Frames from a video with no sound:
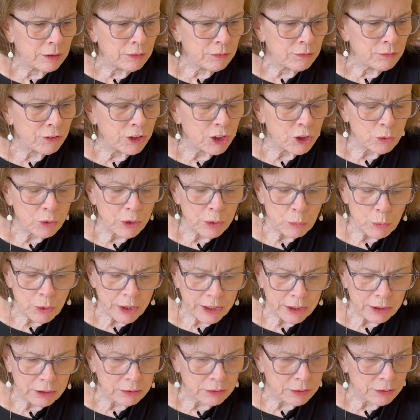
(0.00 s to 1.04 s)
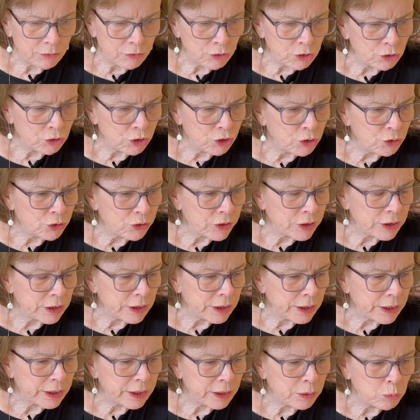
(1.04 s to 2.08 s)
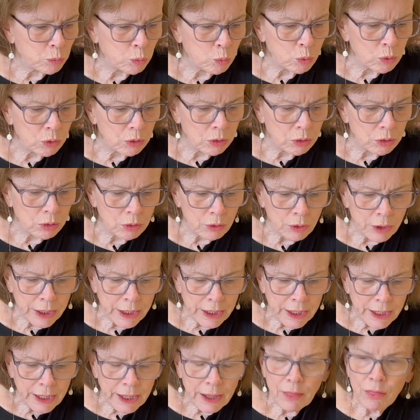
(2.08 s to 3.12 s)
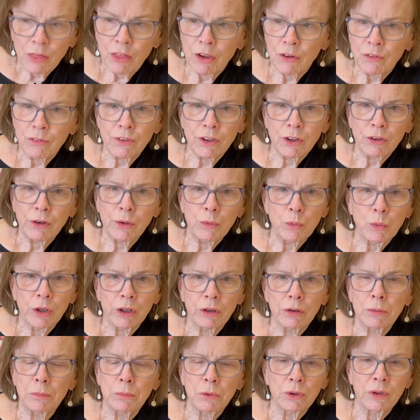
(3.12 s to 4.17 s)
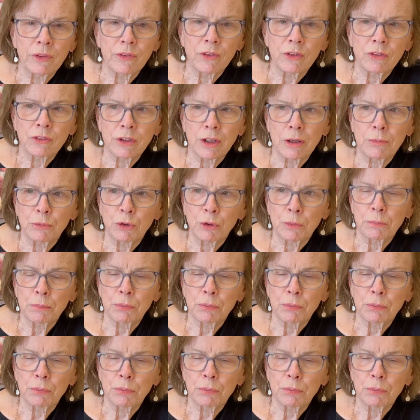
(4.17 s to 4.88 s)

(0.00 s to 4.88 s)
fingering weight, if you're using a wool, they're very wearable in the summer.